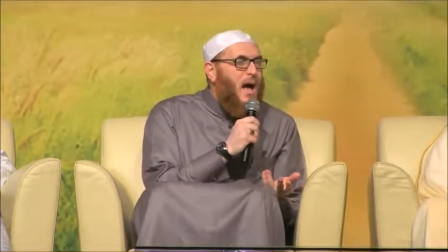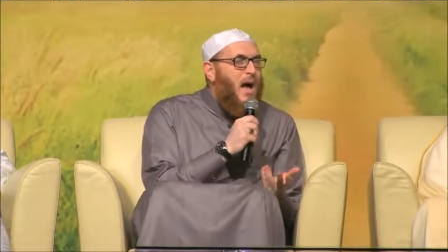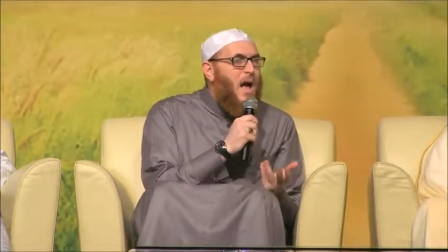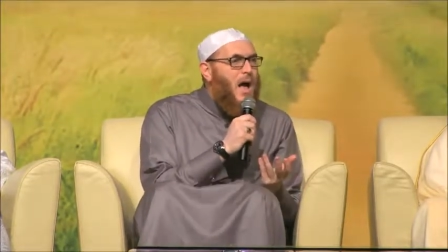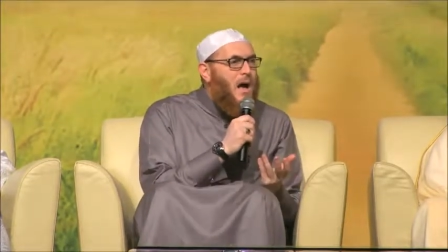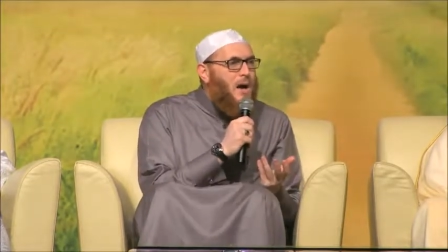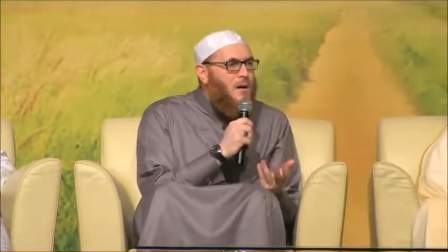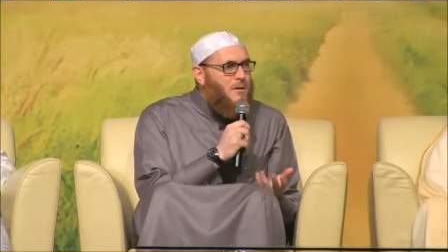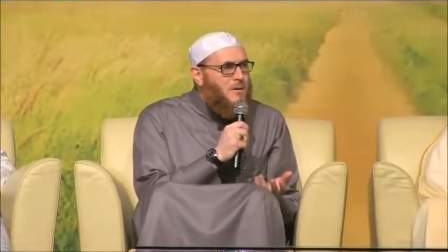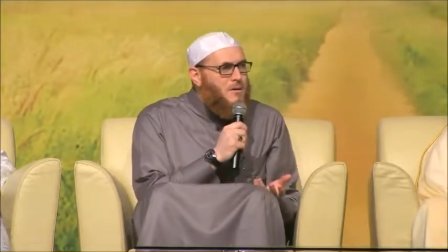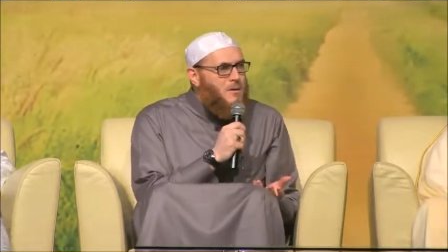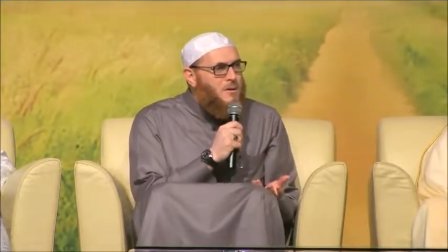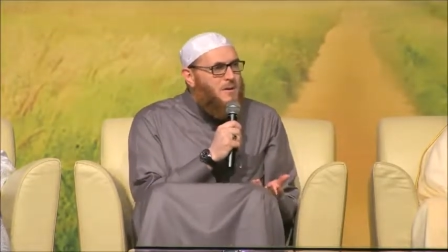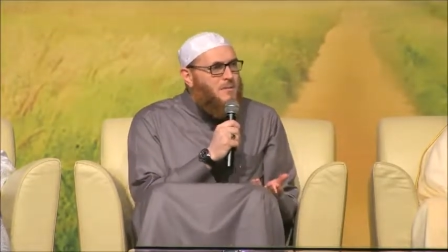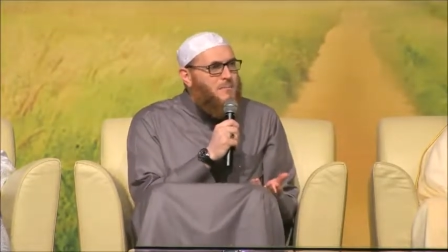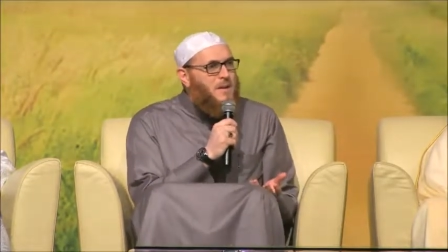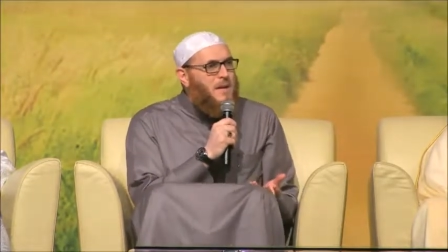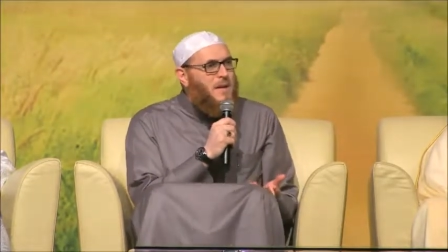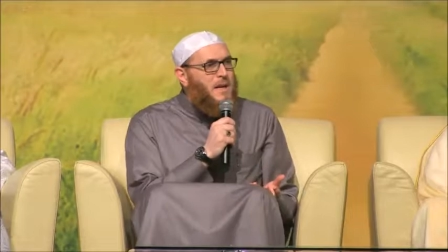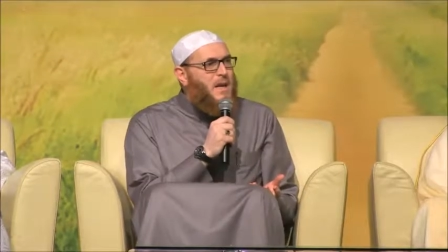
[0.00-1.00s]
How could
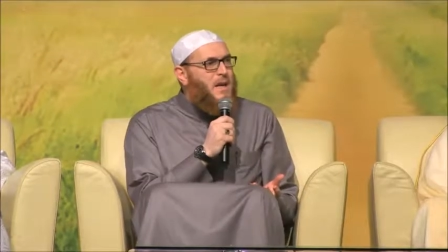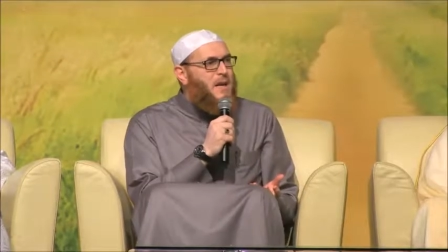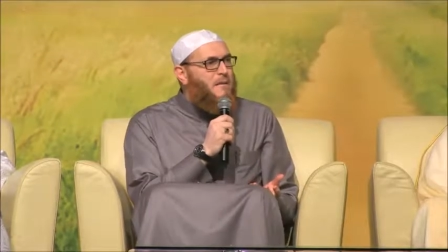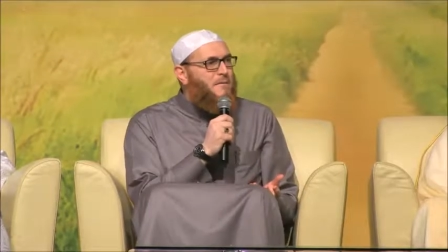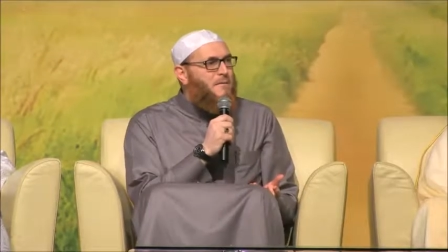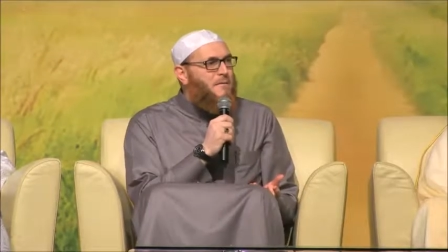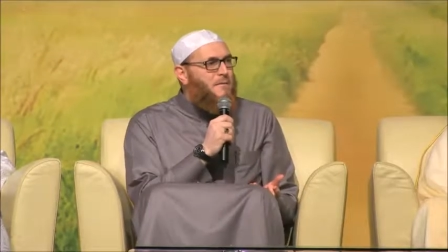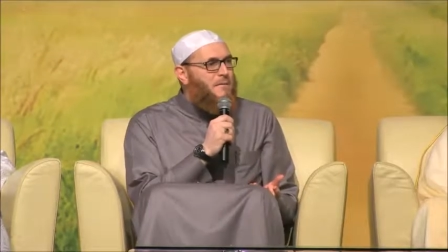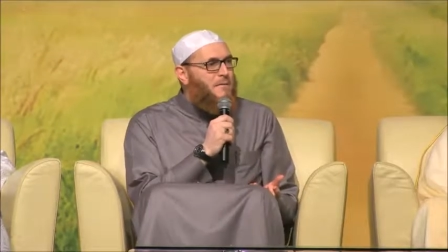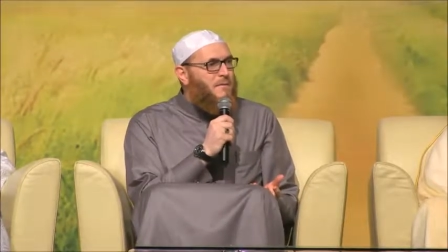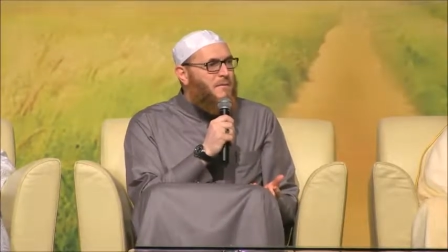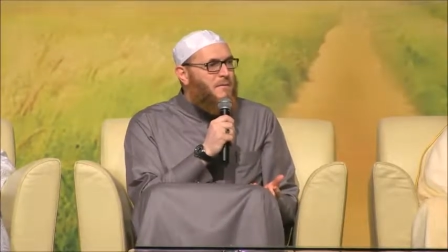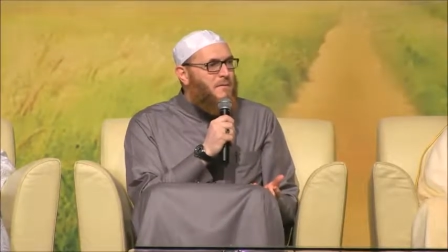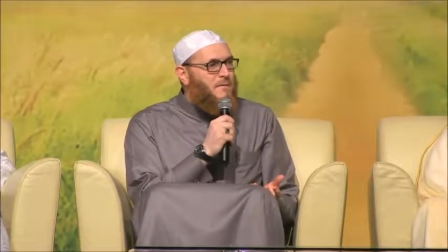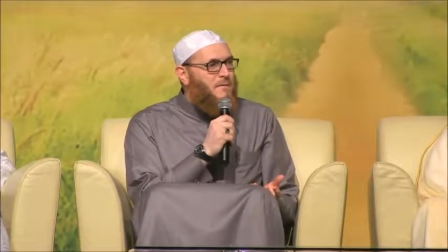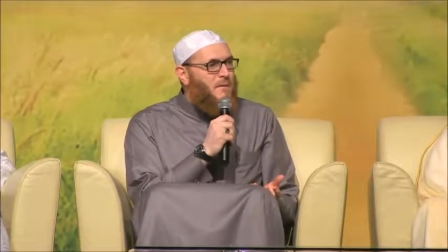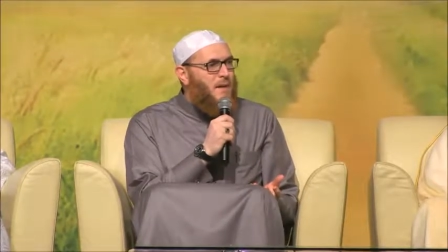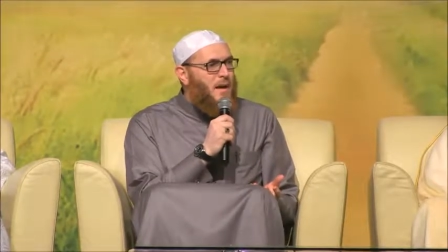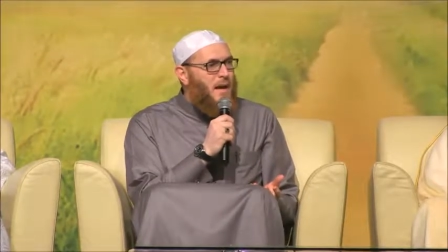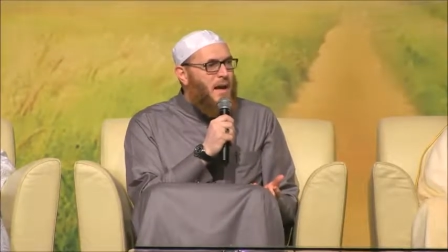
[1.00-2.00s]
you believe
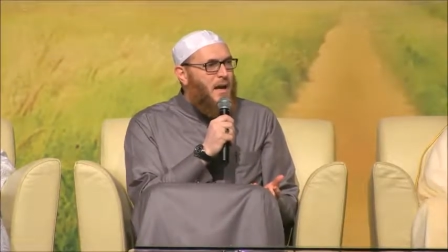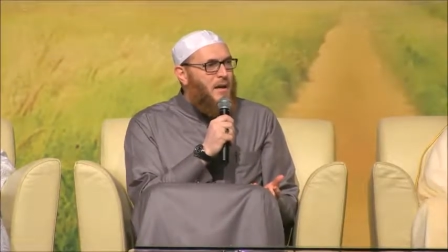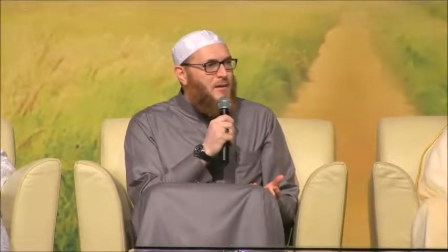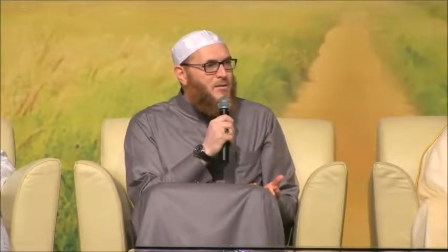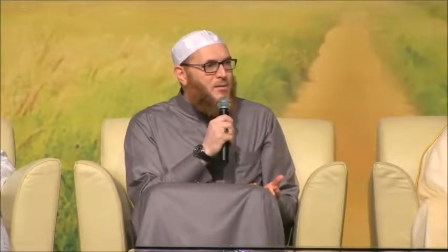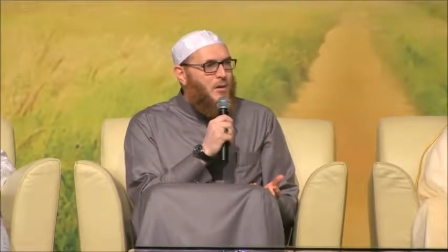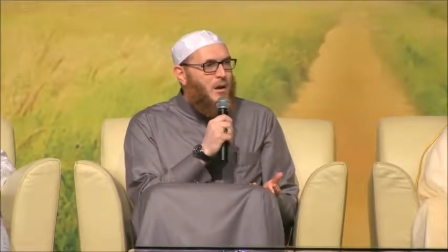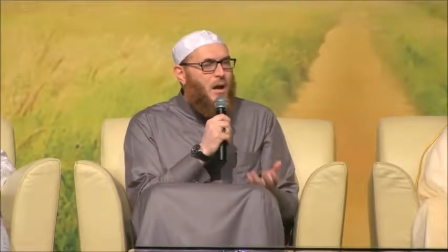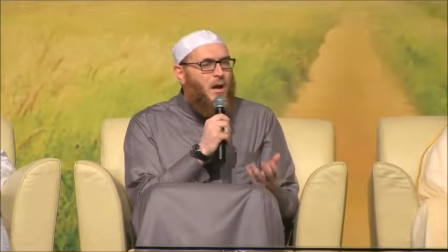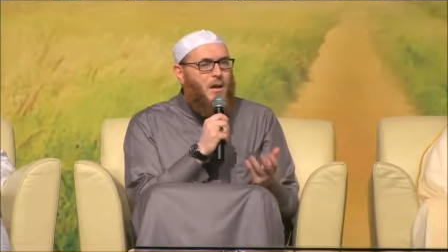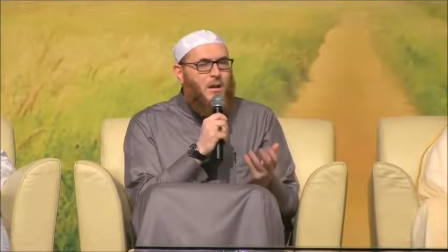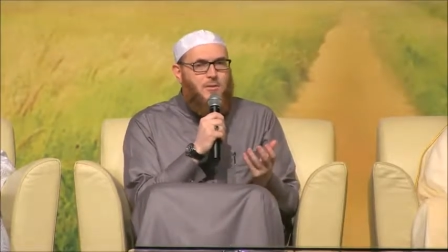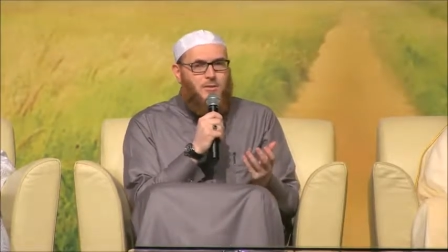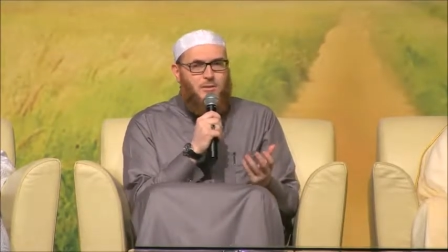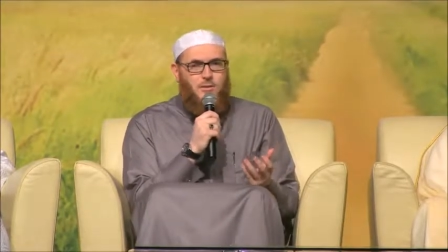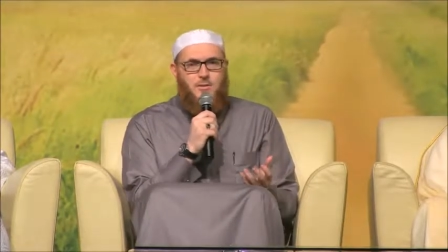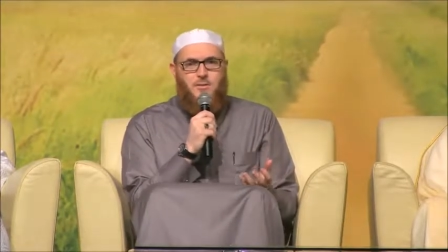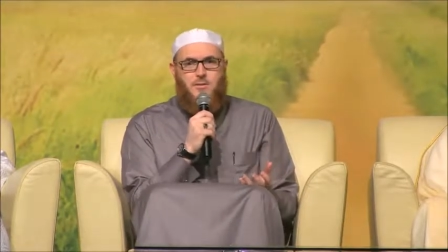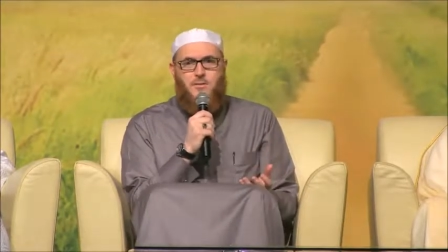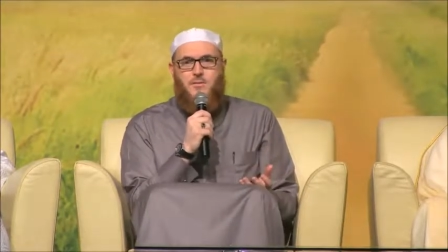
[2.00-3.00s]

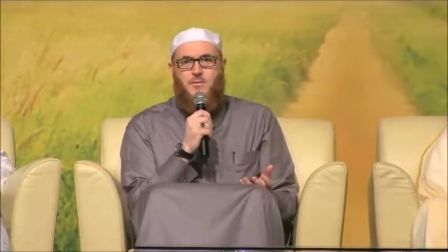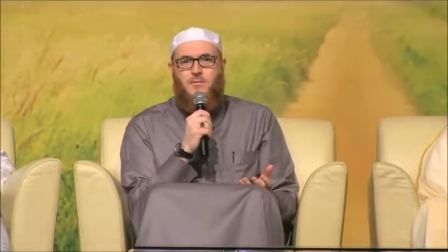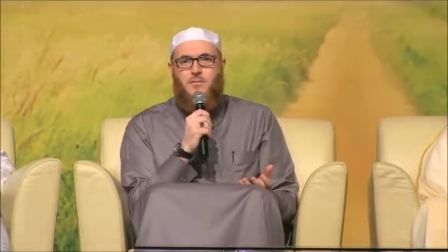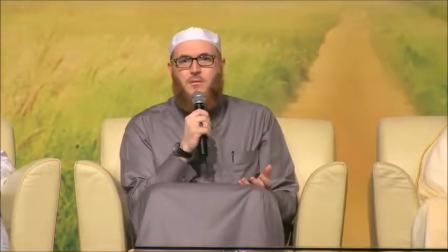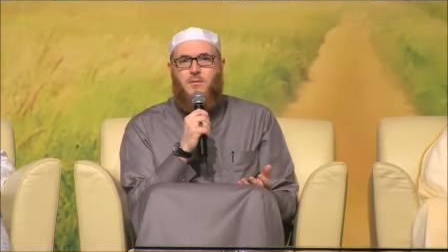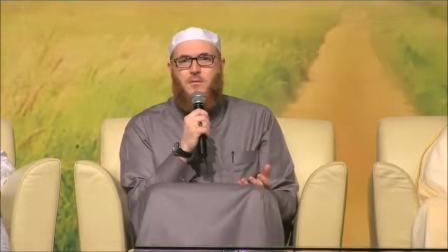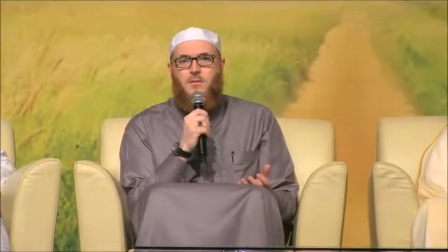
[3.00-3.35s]
astrologist